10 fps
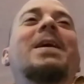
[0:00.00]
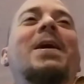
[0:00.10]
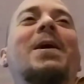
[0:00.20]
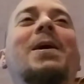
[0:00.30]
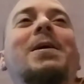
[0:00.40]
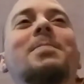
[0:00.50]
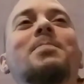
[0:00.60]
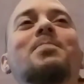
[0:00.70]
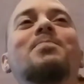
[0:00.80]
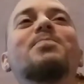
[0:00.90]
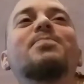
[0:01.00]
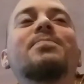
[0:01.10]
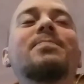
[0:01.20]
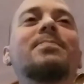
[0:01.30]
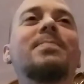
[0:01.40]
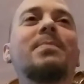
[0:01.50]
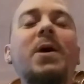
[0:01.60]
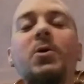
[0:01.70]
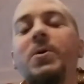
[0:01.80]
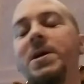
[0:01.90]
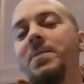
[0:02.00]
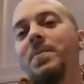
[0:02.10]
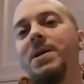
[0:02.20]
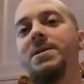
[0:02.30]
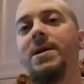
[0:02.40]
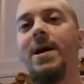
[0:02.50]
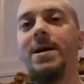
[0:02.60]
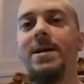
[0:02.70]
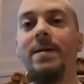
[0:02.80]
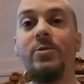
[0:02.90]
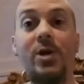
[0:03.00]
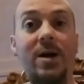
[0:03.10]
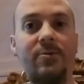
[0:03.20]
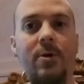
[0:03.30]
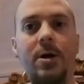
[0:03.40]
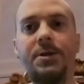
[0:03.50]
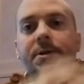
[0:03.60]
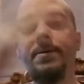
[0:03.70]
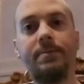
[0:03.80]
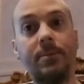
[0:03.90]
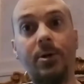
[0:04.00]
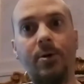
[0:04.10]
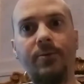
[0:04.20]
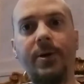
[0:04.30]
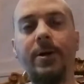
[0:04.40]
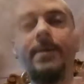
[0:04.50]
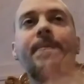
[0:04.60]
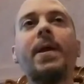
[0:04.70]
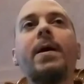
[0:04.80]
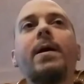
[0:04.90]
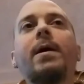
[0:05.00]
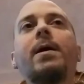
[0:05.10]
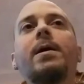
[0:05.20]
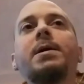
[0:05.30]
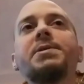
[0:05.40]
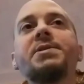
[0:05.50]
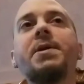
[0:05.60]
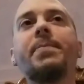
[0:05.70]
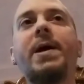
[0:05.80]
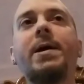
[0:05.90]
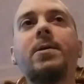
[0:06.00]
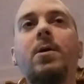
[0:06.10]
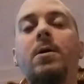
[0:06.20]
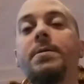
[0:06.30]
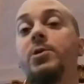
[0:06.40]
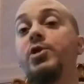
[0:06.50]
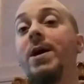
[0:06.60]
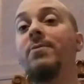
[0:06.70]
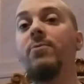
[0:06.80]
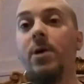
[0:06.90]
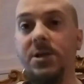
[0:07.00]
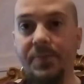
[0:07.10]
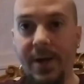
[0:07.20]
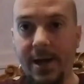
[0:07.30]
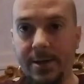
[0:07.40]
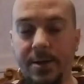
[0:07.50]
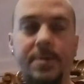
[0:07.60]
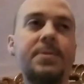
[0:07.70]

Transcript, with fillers: Um, Michael Keaton plays a guy named Jack Frost. Go figure. Uh, he's in a band called the Jack Frost Band.